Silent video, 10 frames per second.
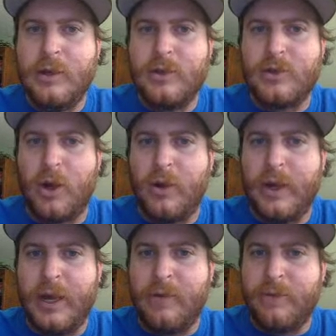So
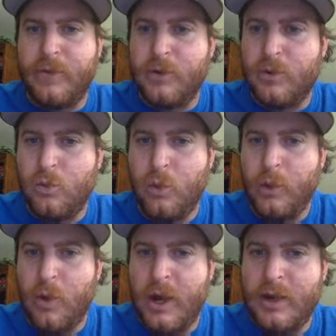if we
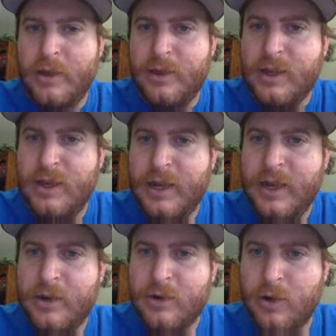want the
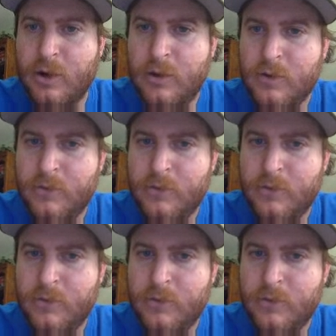integral